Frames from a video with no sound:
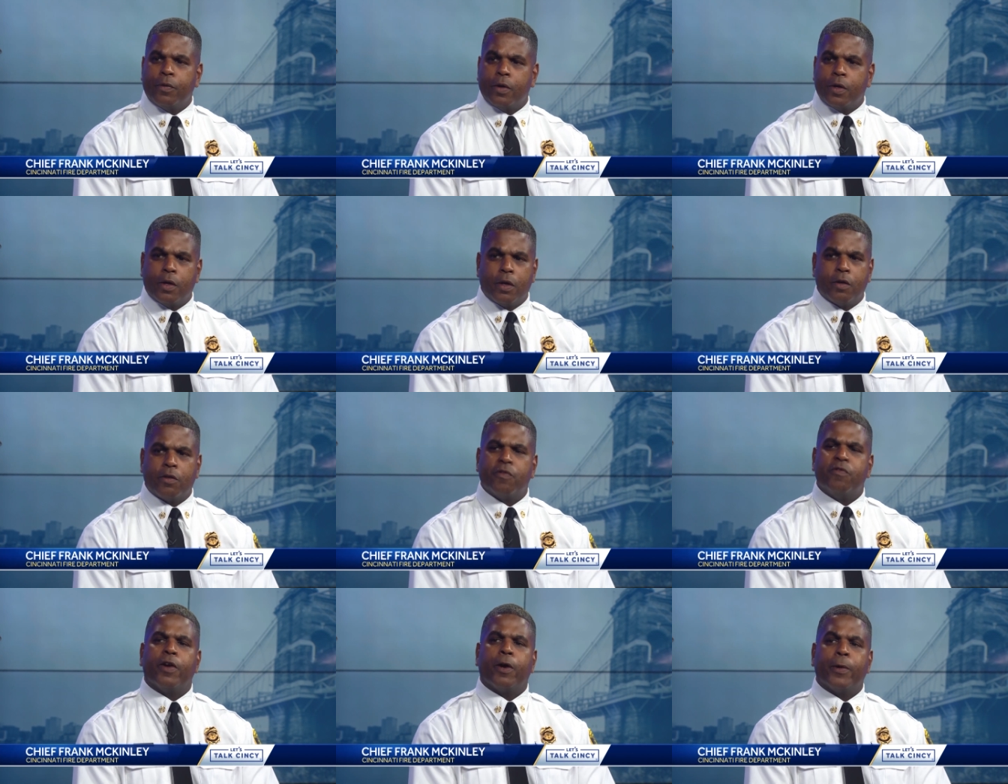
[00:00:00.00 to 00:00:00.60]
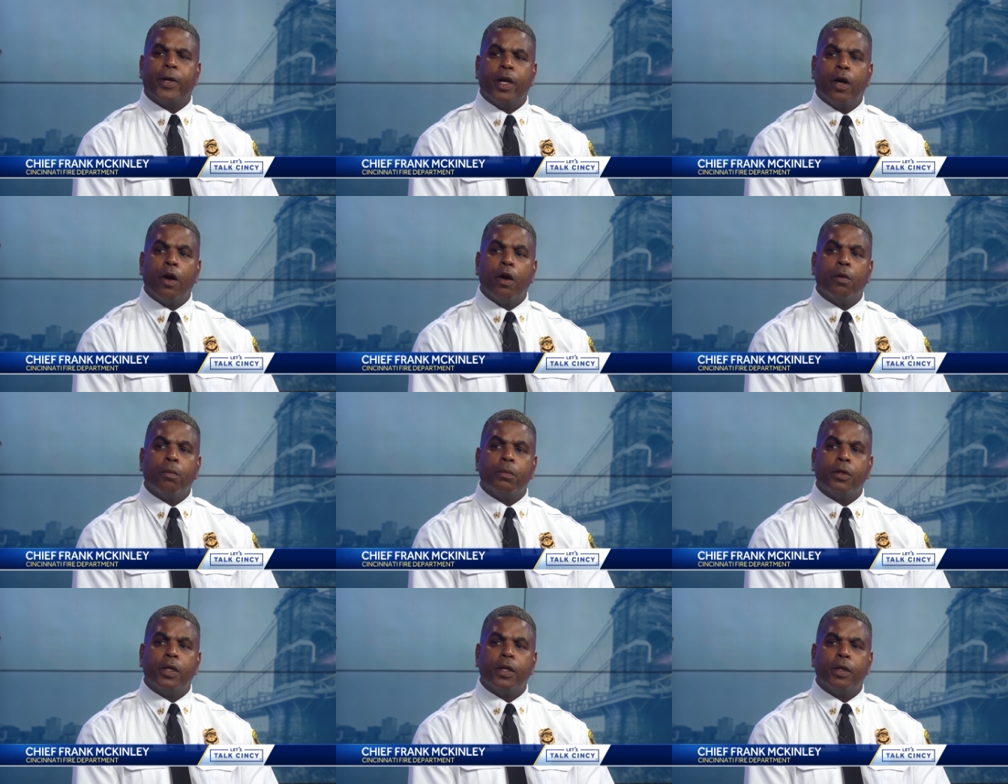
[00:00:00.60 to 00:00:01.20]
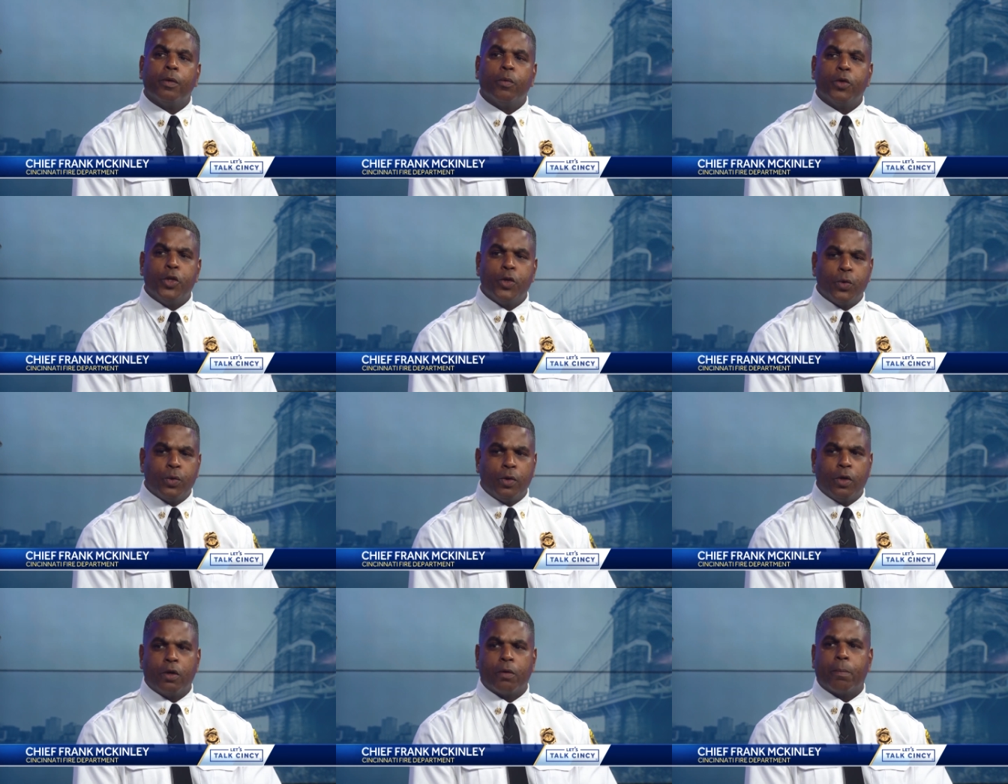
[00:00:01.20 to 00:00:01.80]
it's very humbling when
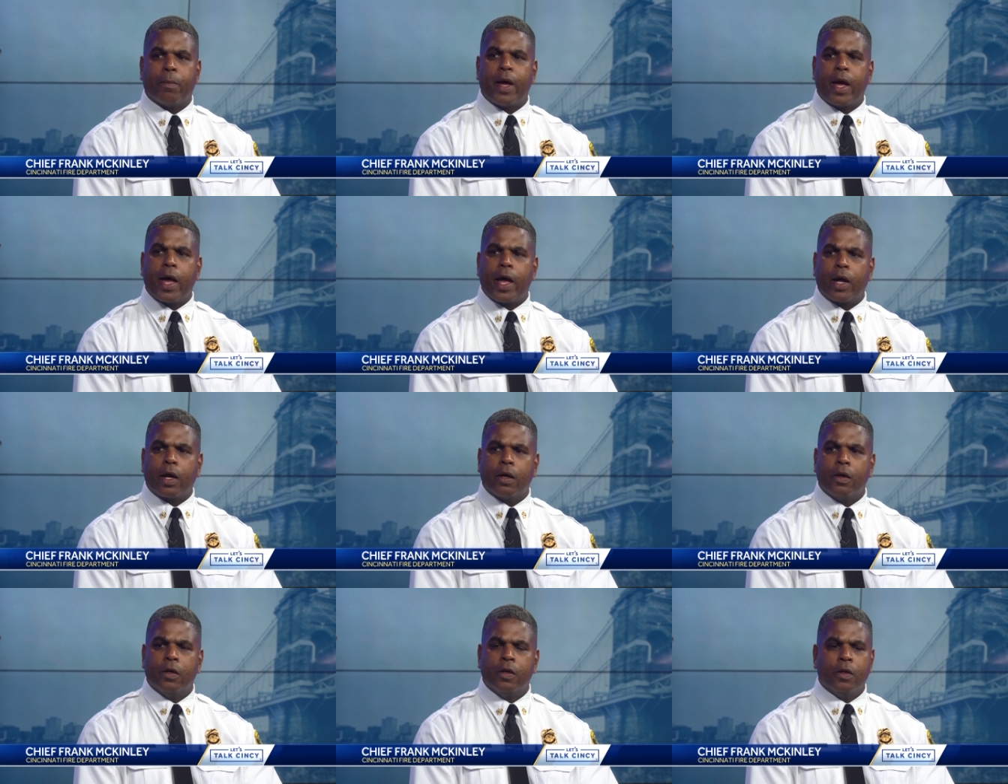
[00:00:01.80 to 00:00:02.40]
you look back